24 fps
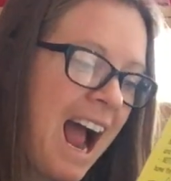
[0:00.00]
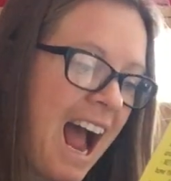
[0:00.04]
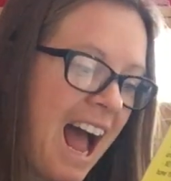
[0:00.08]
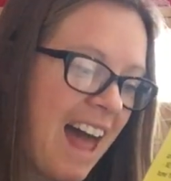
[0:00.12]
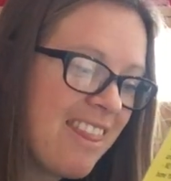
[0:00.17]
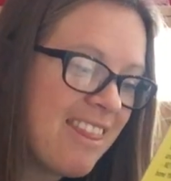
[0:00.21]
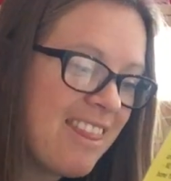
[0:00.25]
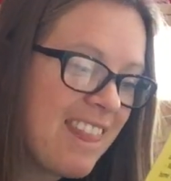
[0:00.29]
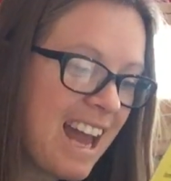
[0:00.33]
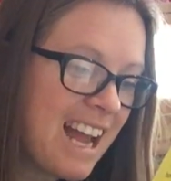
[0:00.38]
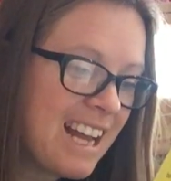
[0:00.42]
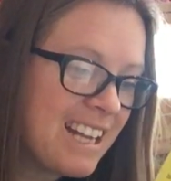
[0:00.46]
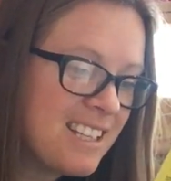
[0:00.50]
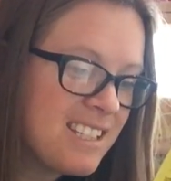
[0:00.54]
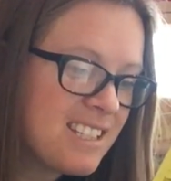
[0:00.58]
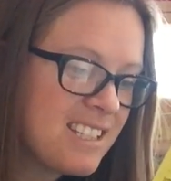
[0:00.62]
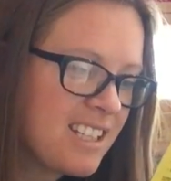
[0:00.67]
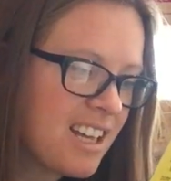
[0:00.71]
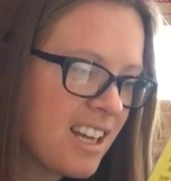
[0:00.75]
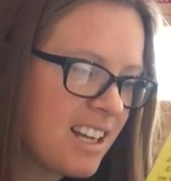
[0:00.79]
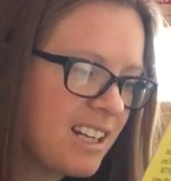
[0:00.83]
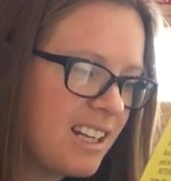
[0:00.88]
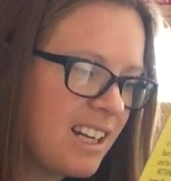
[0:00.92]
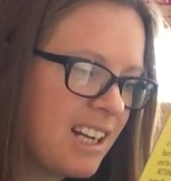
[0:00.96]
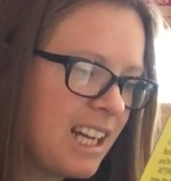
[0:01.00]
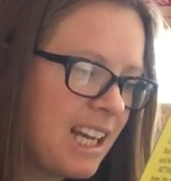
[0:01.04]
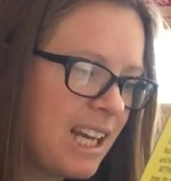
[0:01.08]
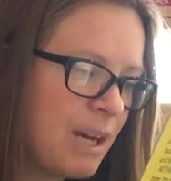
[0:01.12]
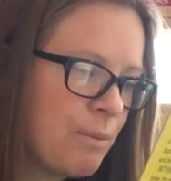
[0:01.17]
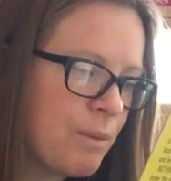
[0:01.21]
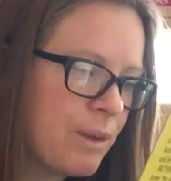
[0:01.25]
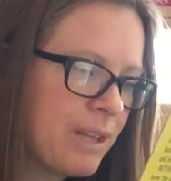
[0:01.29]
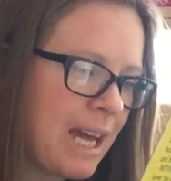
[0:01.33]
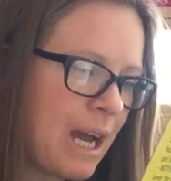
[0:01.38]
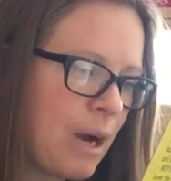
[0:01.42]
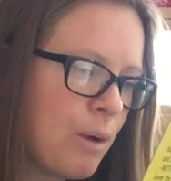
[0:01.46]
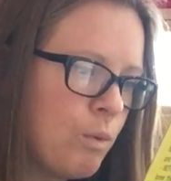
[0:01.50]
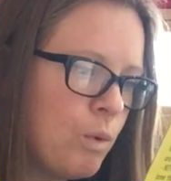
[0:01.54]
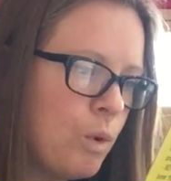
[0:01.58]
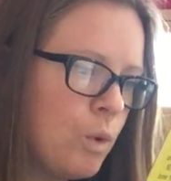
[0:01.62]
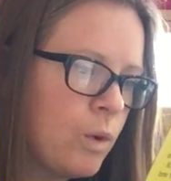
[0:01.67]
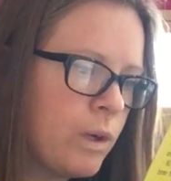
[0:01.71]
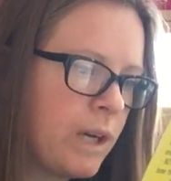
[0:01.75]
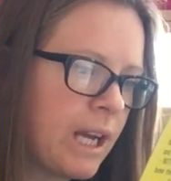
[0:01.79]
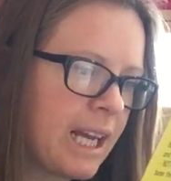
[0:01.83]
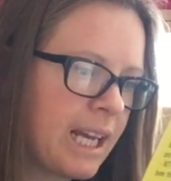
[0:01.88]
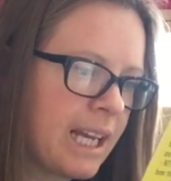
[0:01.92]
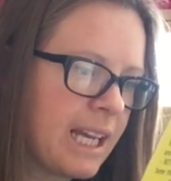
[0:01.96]
And then, suddenly and without
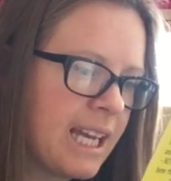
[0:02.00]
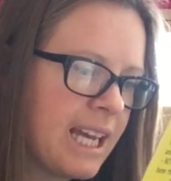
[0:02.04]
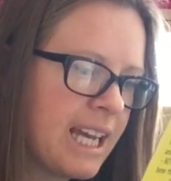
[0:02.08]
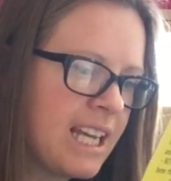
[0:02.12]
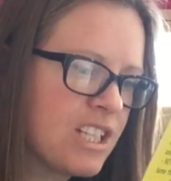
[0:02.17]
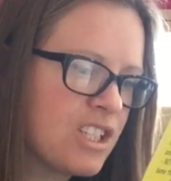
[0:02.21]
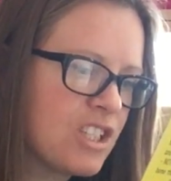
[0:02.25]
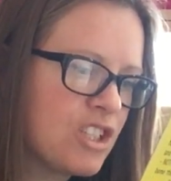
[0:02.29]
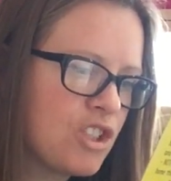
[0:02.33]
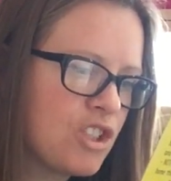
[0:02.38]
warning, it